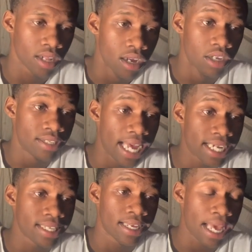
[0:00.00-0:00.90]

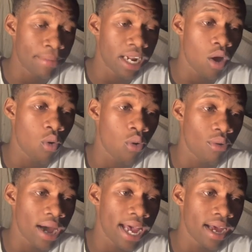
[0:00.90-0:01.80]
Sex, give me that
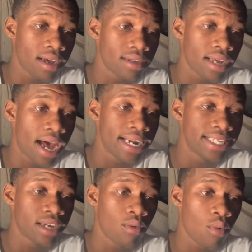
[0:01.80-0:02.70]
wet. I need
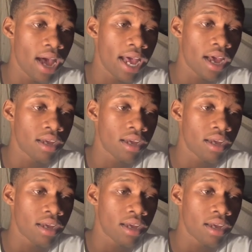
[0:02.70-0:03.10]
some wet.